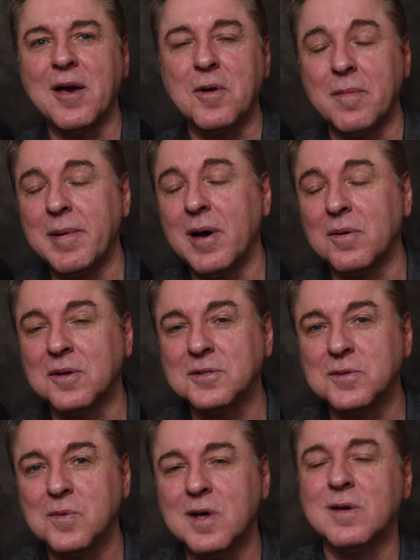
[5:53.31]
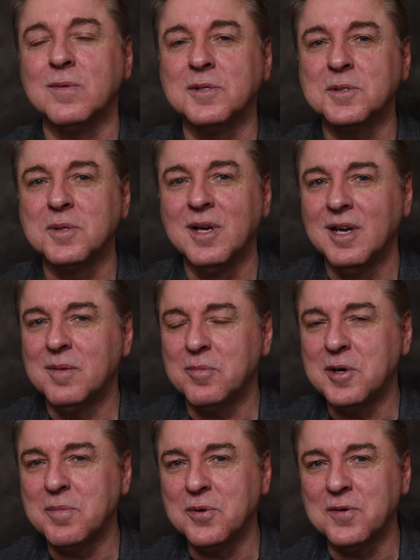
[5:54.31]
out and about because the weather was
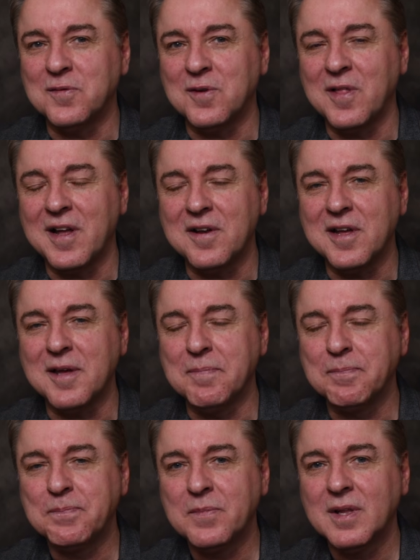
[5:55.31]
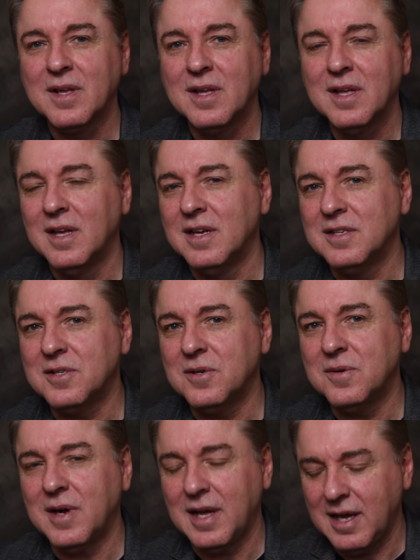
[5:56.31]
pretty beautiful that day.
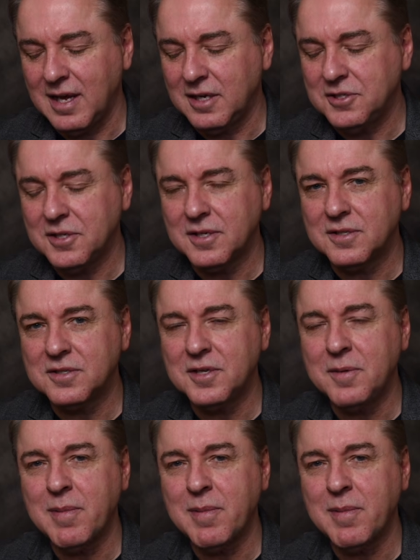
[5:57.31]
So as you can see